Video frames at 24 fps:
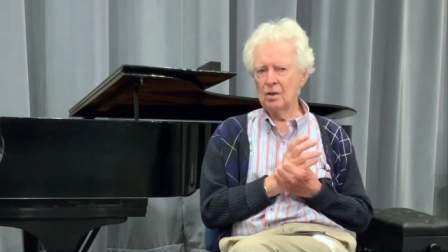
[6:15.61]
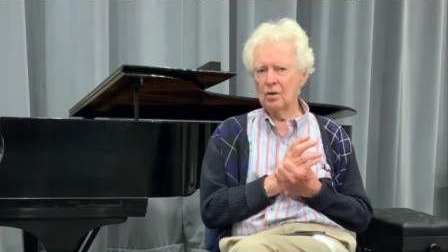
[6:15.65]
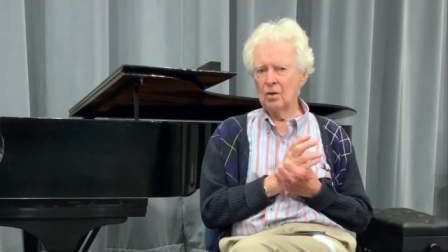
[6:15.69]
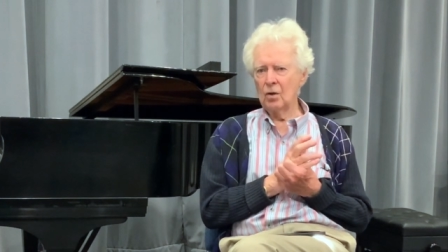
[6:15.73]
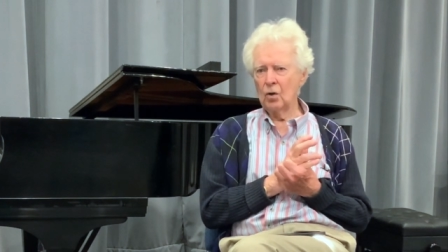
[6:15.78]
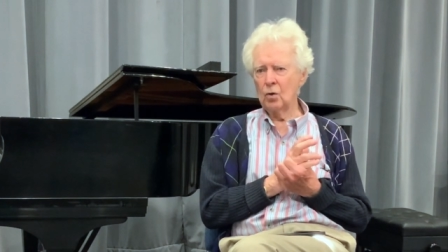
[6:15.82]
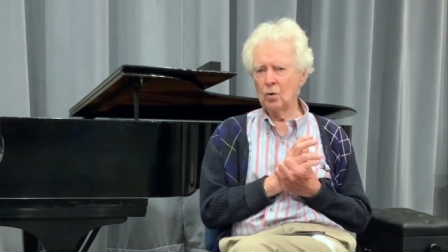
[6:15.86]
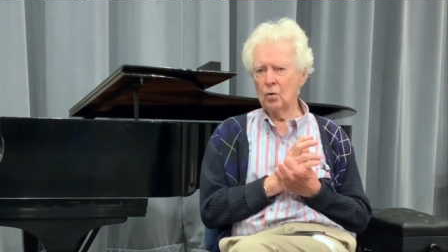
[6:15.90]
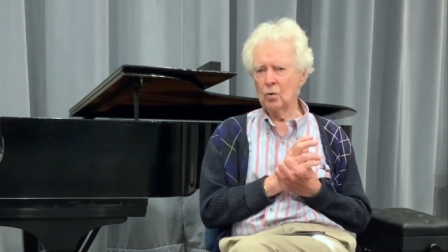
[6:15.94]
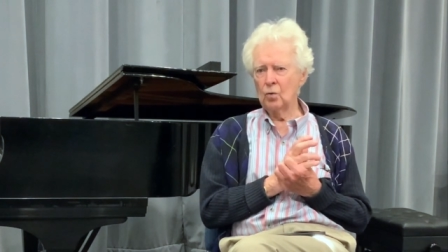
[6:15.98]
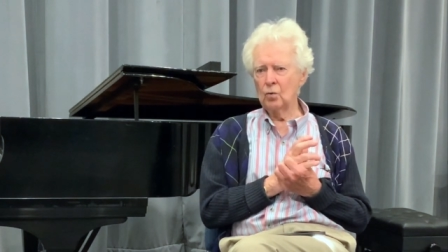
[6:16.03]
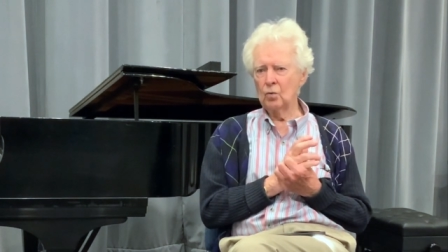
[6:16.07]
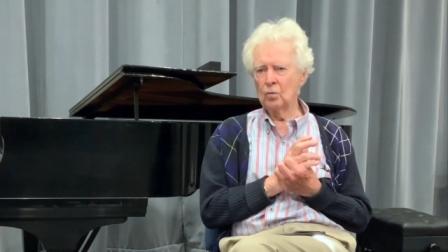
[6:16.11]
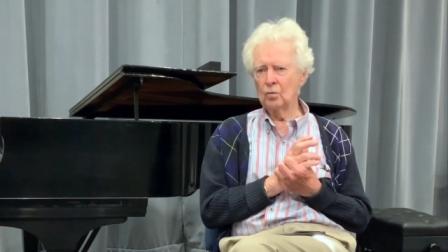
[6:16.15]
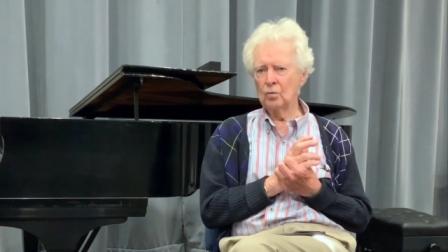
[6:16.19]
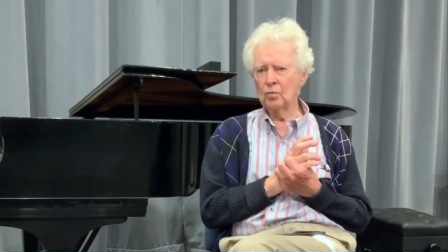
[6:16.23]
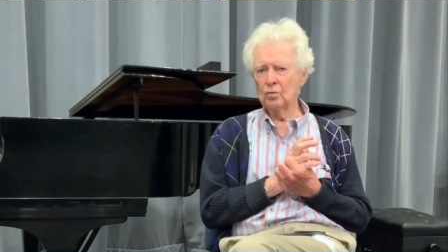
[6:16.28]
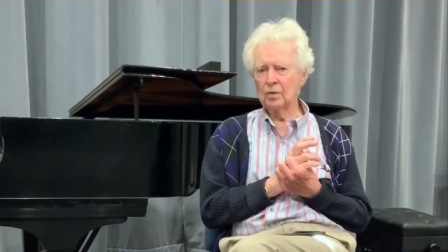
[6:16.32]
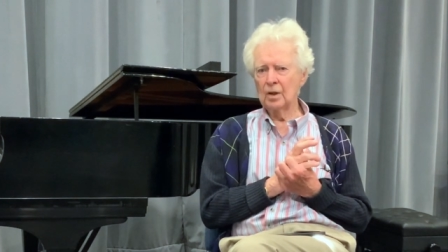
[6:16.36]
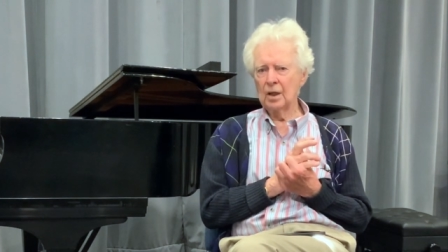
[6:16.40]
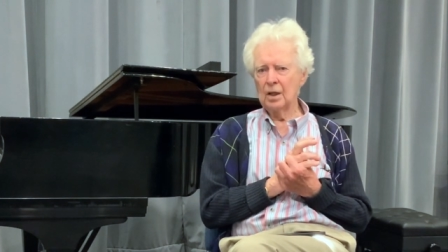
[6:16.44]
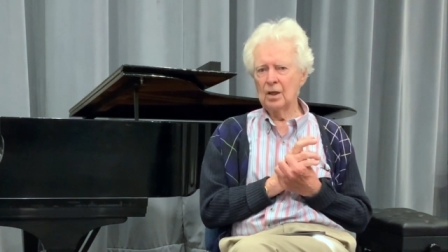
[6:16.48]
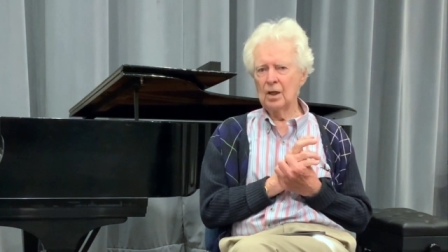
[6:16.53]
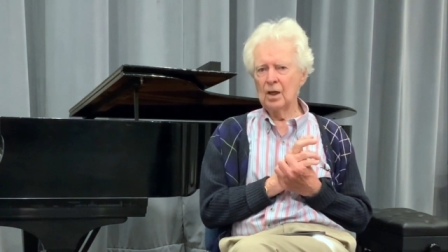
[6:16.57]

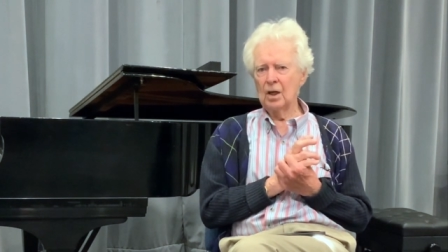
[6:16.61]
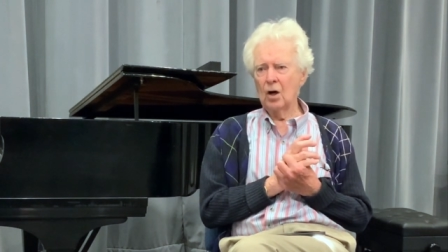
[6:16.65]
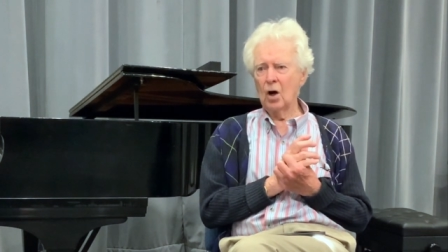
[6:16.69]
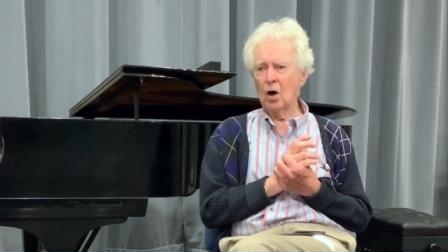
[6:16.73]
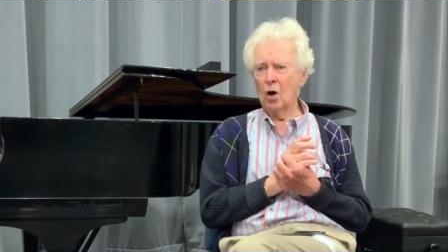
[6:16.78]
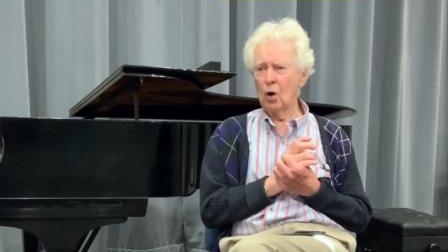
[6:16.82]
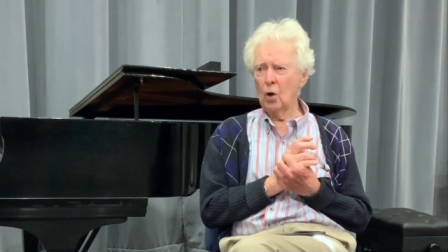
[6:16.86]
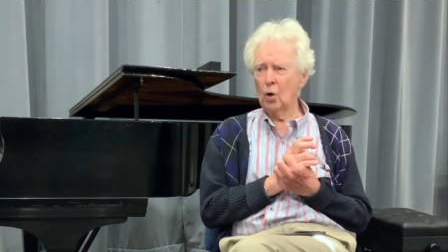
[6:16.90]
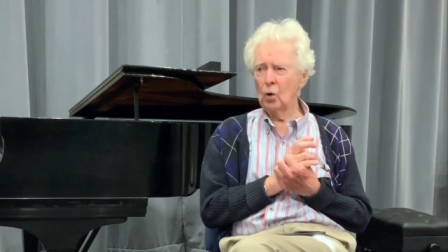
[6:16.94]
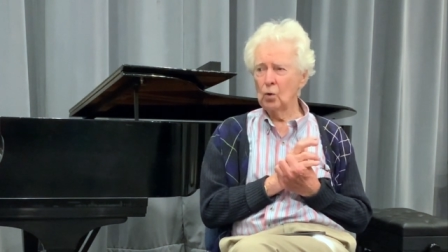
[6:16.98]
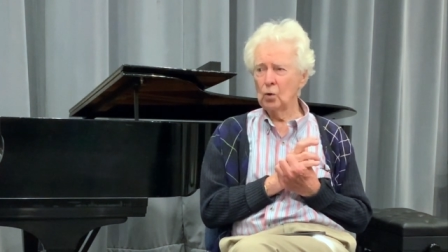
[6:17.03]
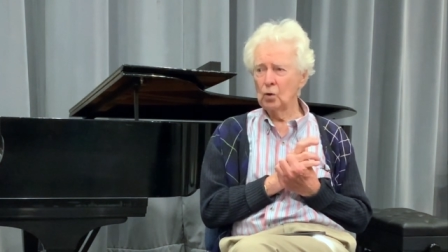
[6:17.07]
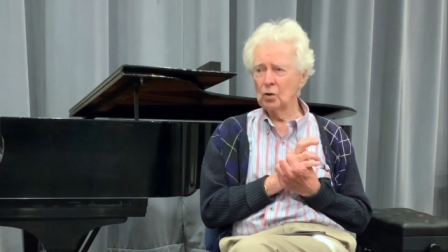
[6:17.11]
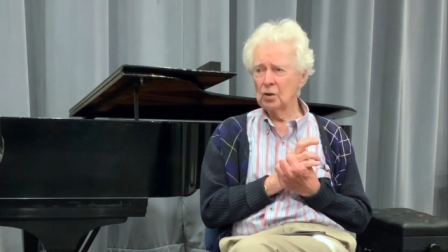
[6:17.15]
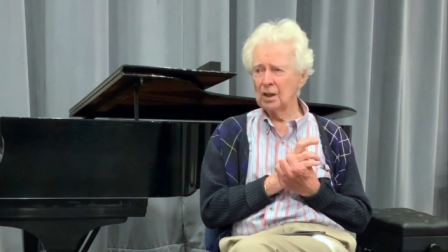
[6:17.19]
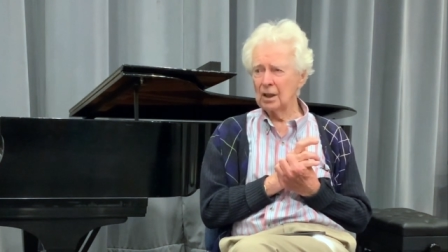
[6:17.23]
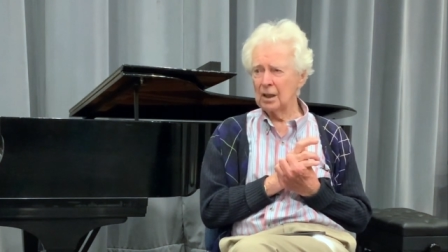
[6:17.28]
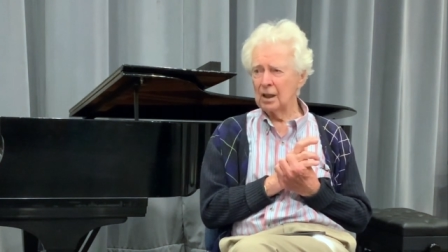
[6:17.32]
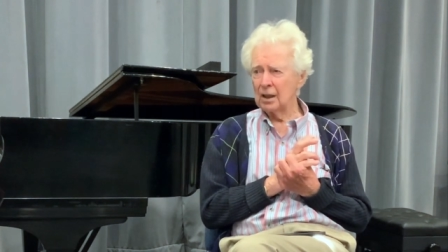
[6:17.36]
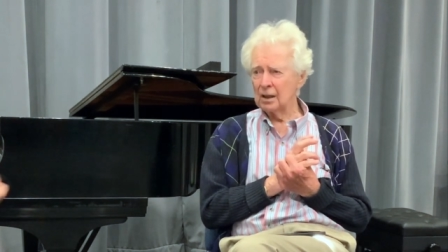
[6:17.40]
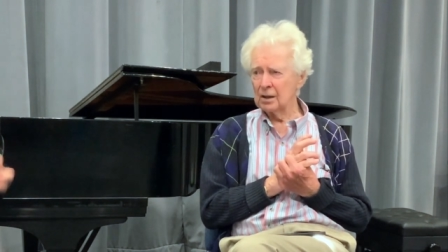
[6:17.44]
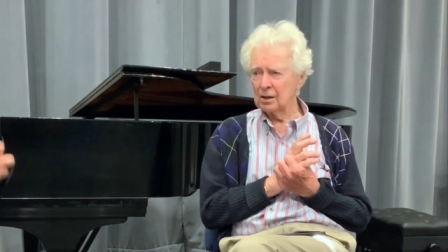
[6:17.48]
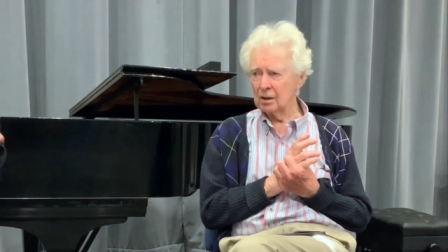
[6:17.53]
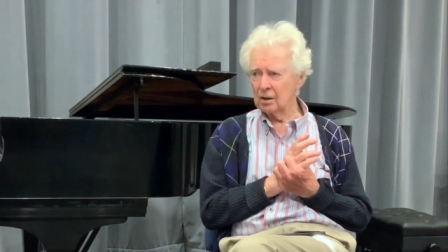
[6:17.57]
who hold
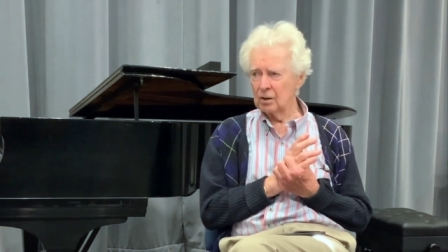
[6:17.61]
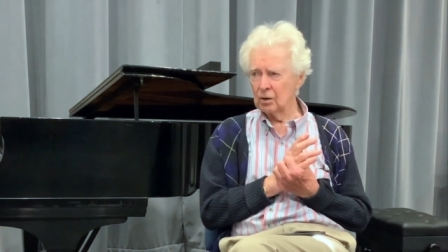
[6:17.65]
on